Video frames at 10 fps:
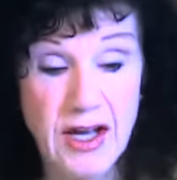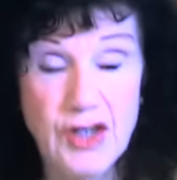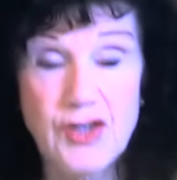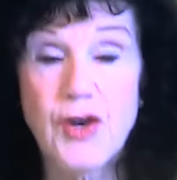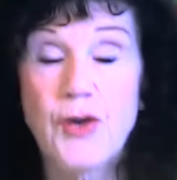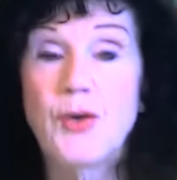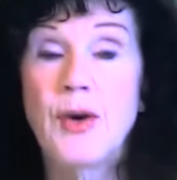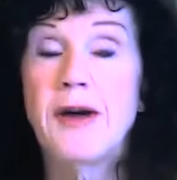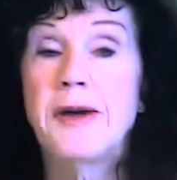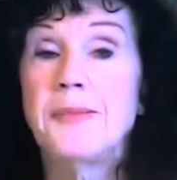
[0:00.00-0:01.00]
So
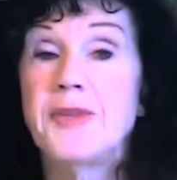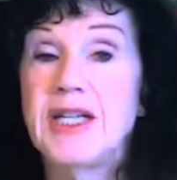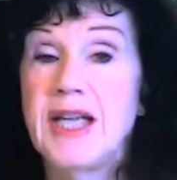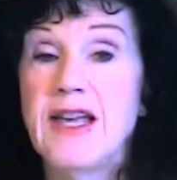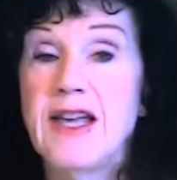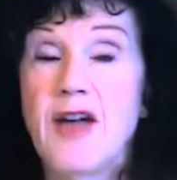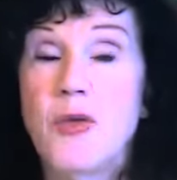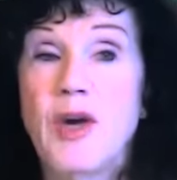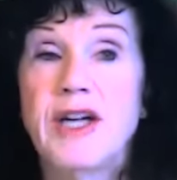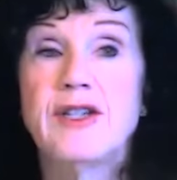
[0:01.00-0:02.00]
um, today I
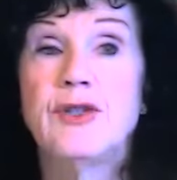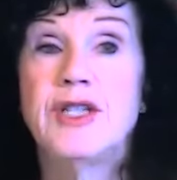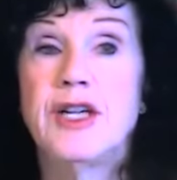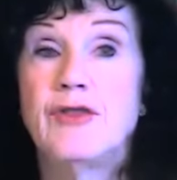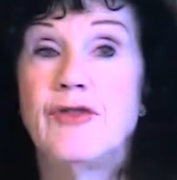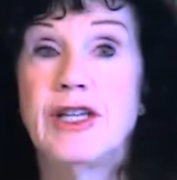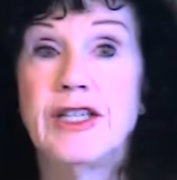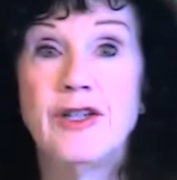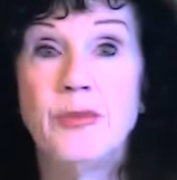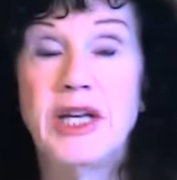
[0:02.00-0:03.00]
want to delve a
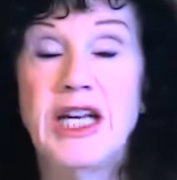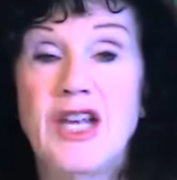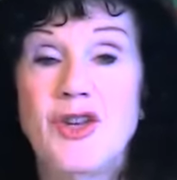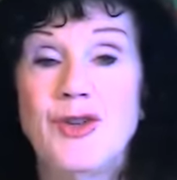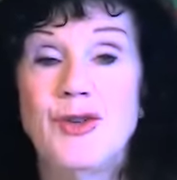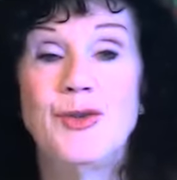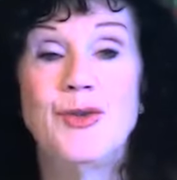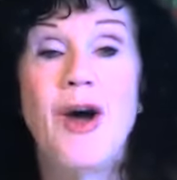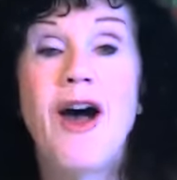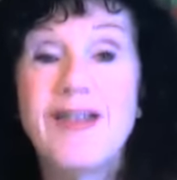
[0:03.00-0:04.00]
little bit
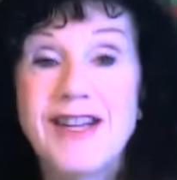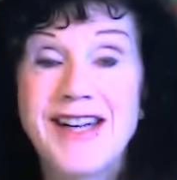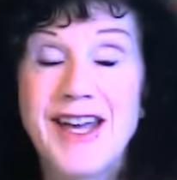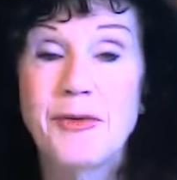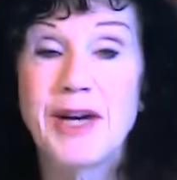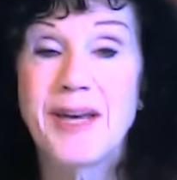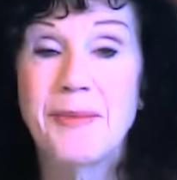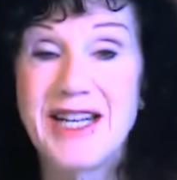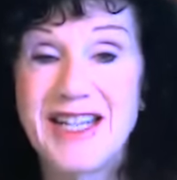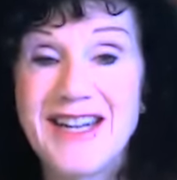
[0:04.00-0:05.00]
into holiday
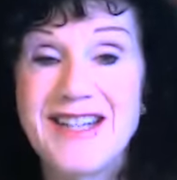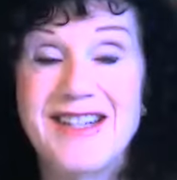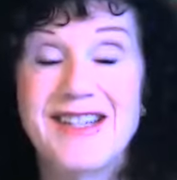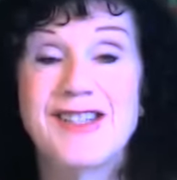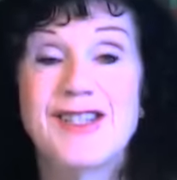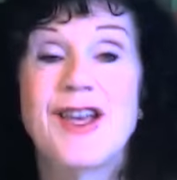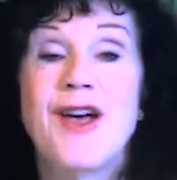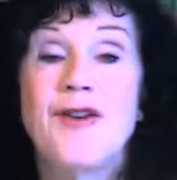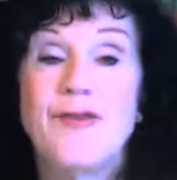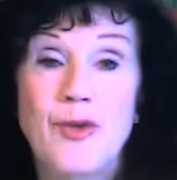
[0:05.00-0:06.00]
recommendations
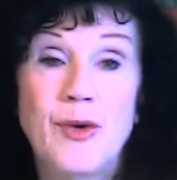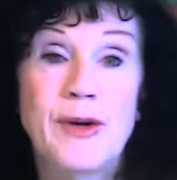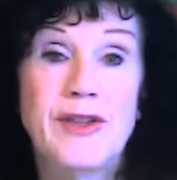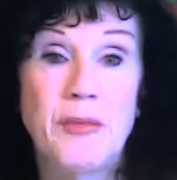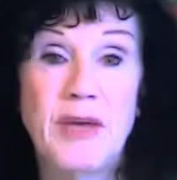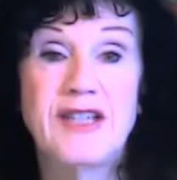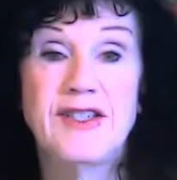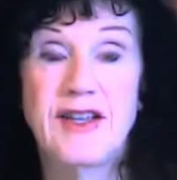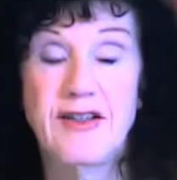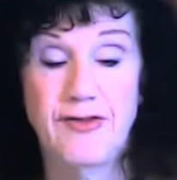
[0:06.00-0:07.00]
for the
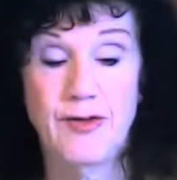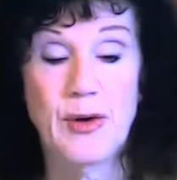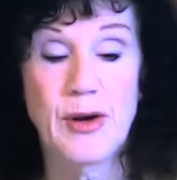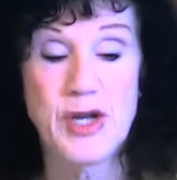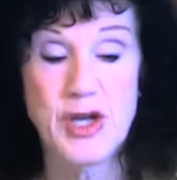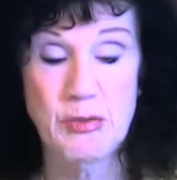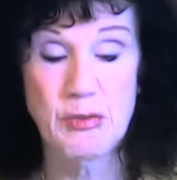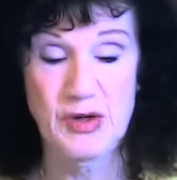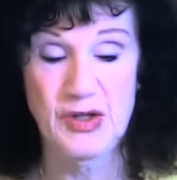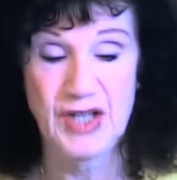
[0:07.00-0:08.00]
basic four
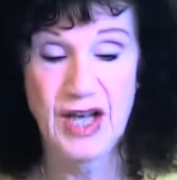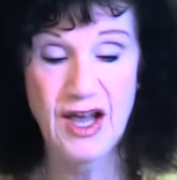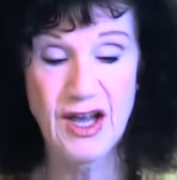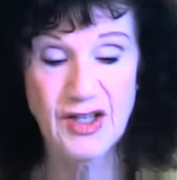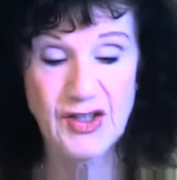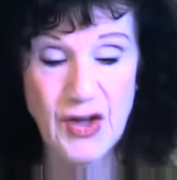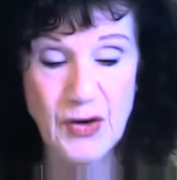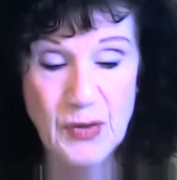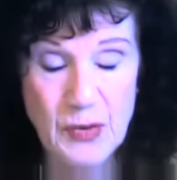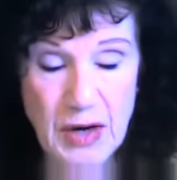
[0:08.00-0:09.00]
humors.
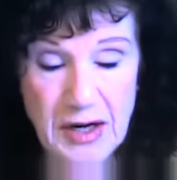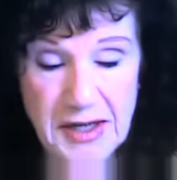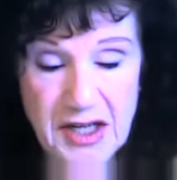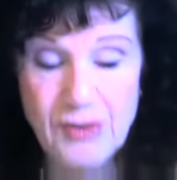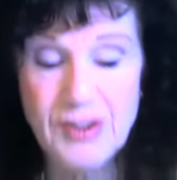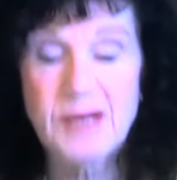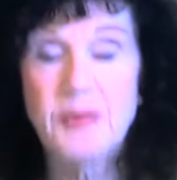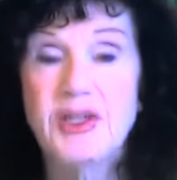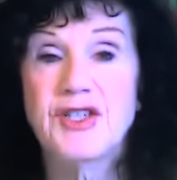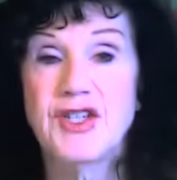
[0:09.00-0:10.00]
So uh, here are some
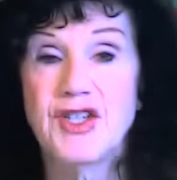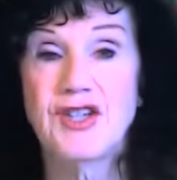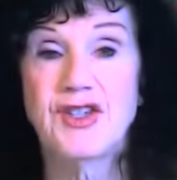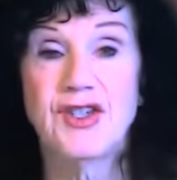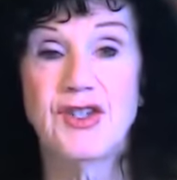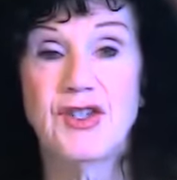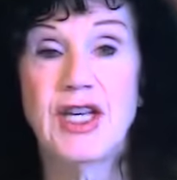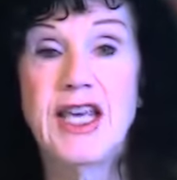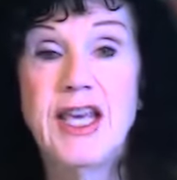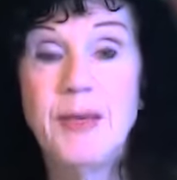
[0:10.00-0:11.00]
of the suggestions to
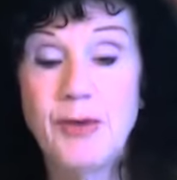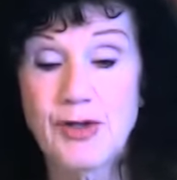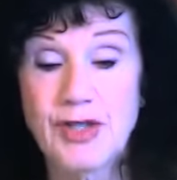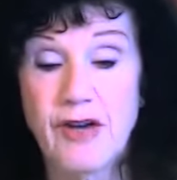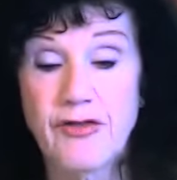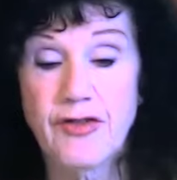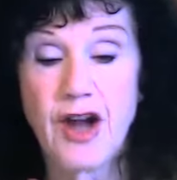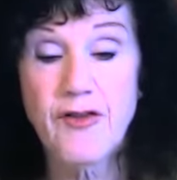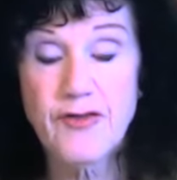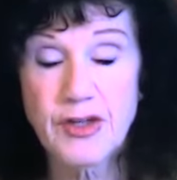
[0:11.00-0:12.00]
keep yourself
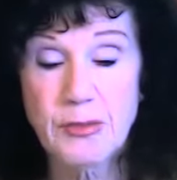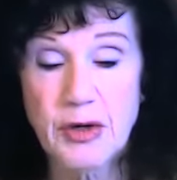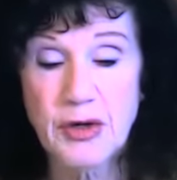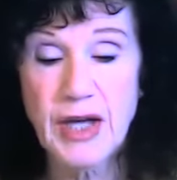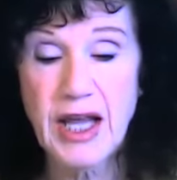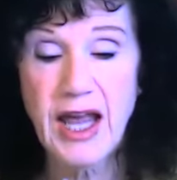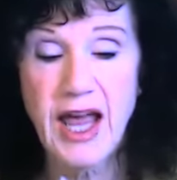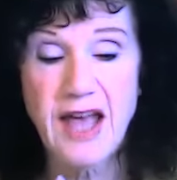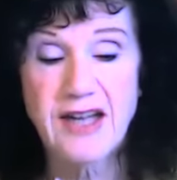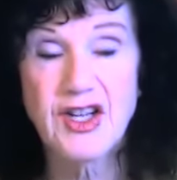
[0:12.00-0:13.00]
comfortable
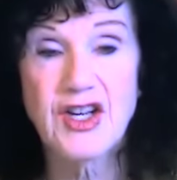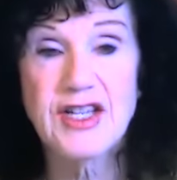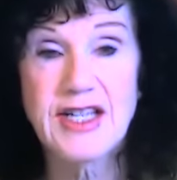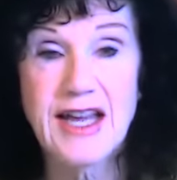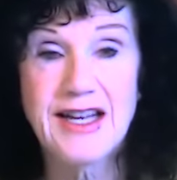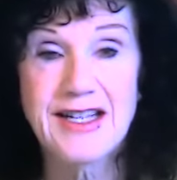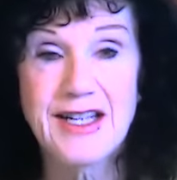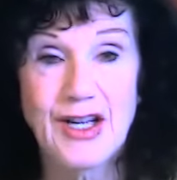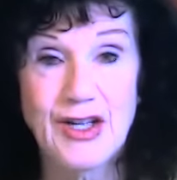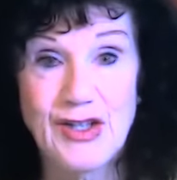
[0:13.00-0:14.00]
and content
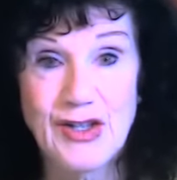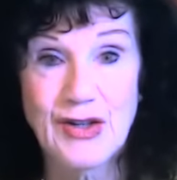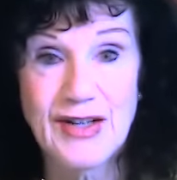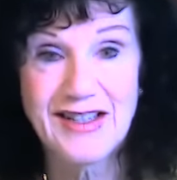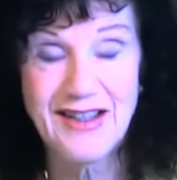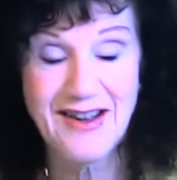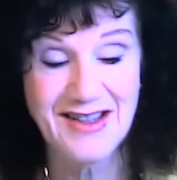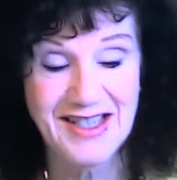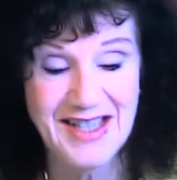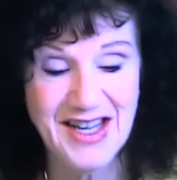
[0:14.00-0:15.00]
during the
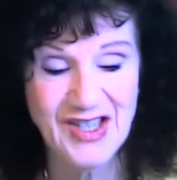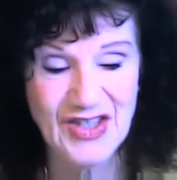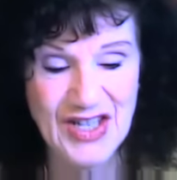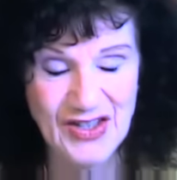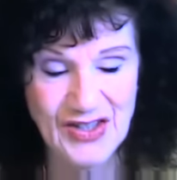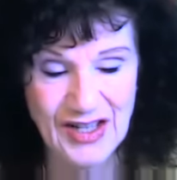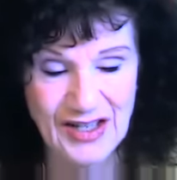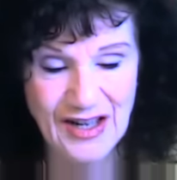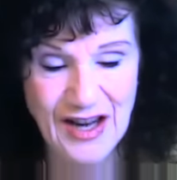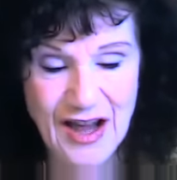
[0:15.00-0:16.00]
holiday season.